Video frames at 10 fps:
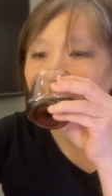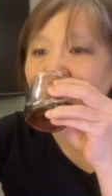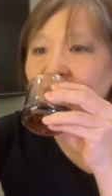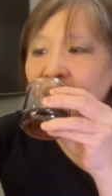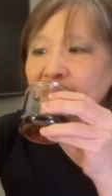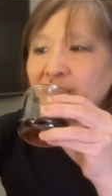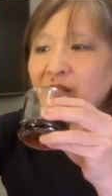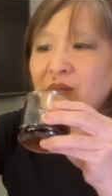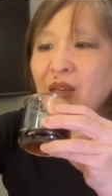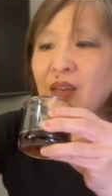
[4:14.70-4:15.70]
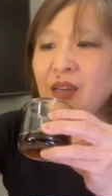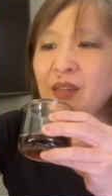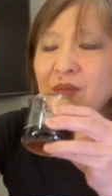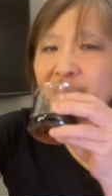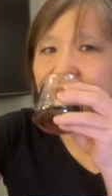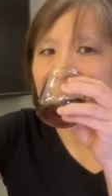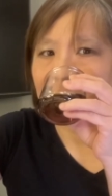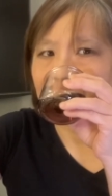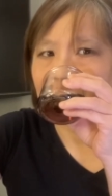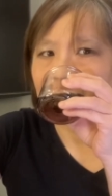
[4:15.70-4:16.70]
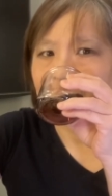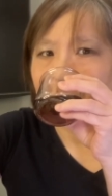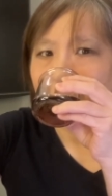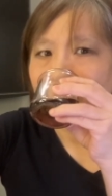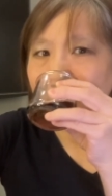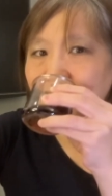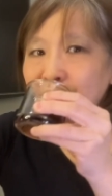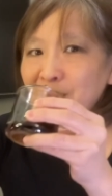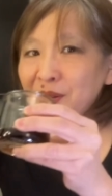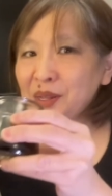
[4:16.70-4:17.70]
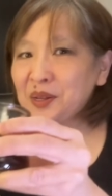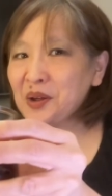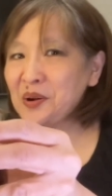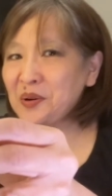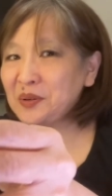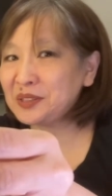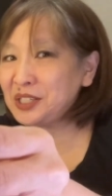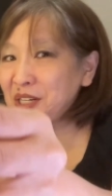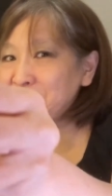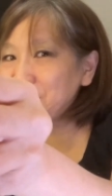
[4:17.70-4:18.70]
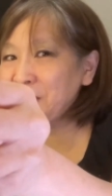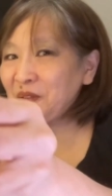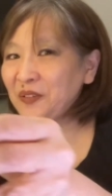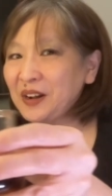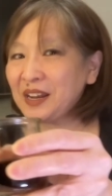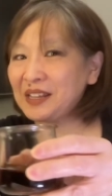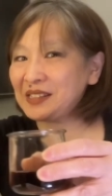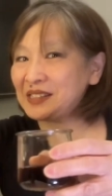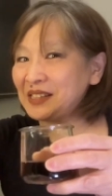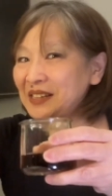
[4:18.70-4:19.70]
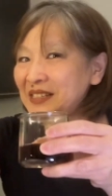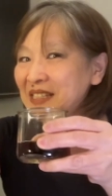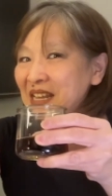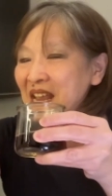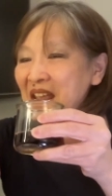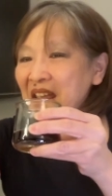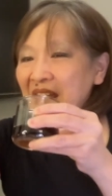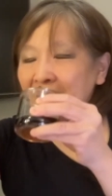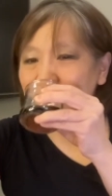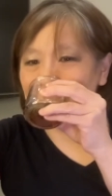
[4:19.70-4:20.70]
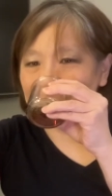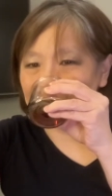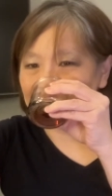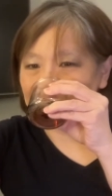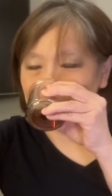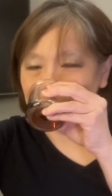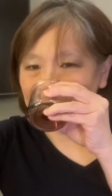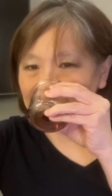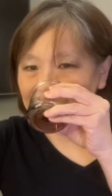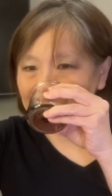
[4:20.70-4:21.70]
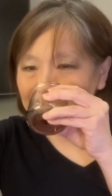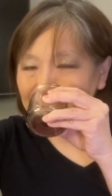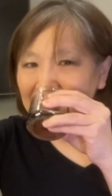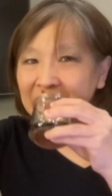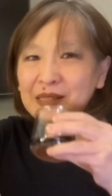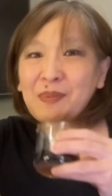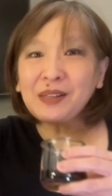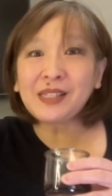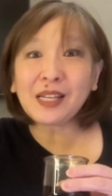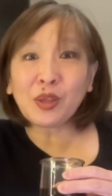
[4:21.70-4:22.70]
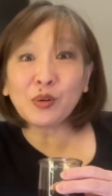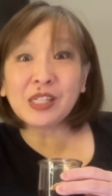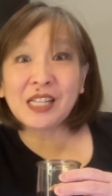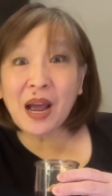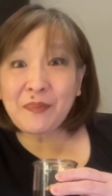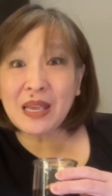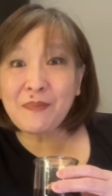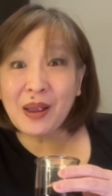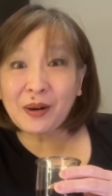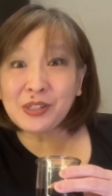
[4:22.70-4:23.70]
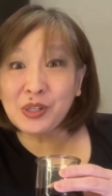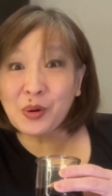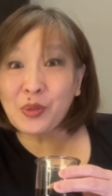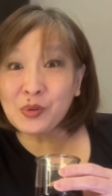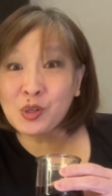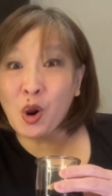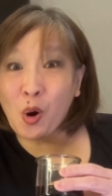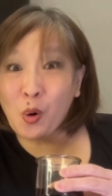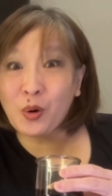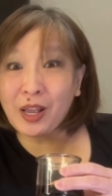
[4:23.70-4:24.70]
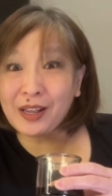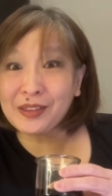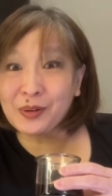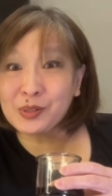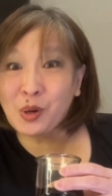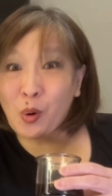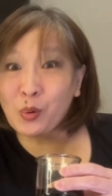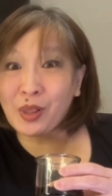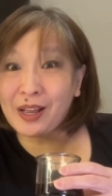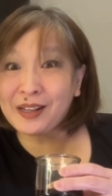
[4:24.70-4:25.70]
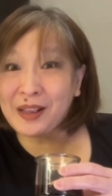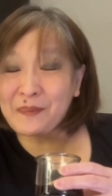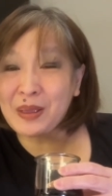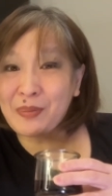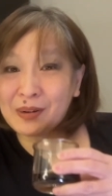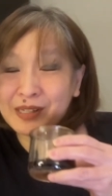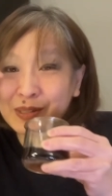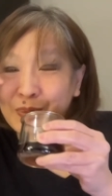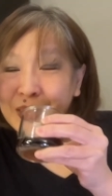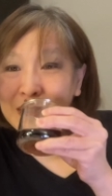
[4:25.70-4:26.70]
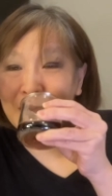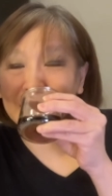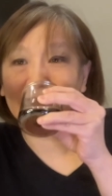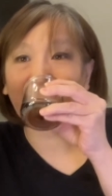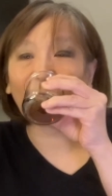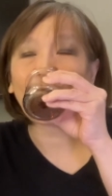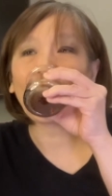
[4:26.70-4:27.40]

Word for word: Yeah, okay. That smells like Coke. Cheers, my friends. Santé. It smells like those gummy bears. You know those Coke, those cola gummy bears? That's what it smells like.